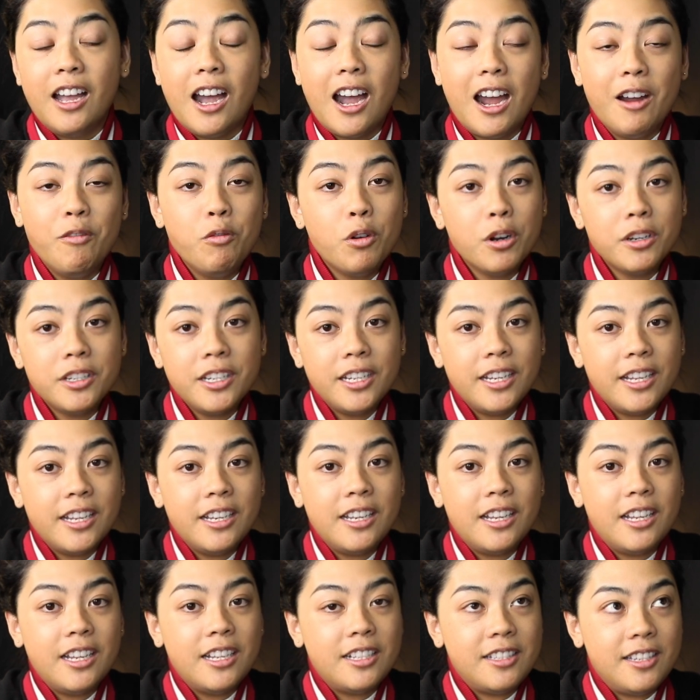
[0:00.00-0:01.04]
I've worked it
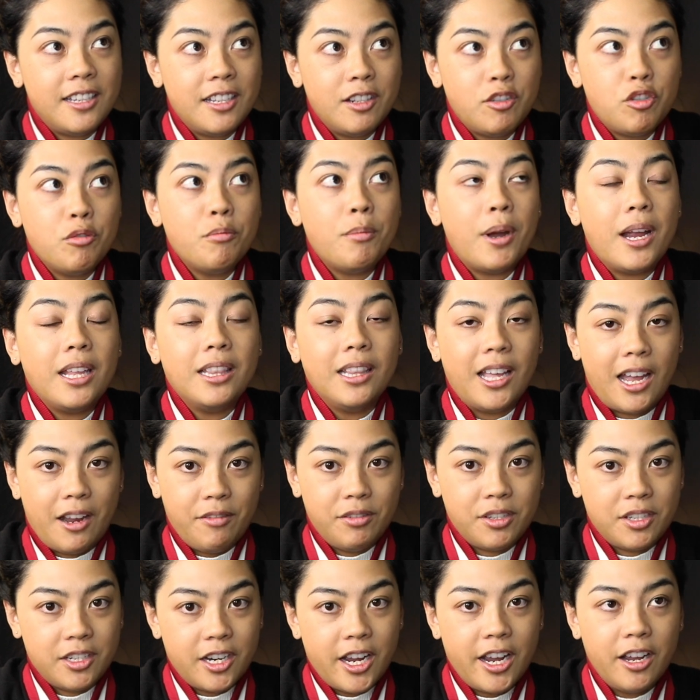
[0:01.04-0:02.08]
in. It's into my
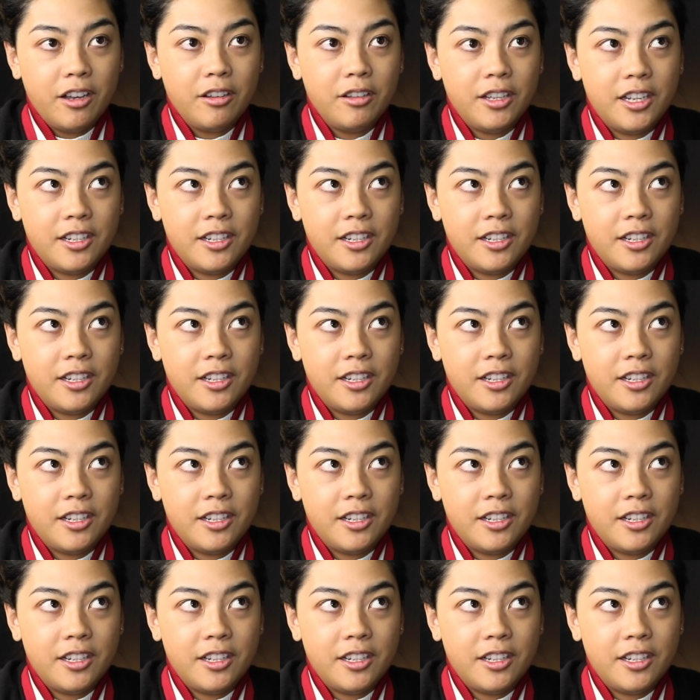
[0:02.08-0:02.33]
lifestyle.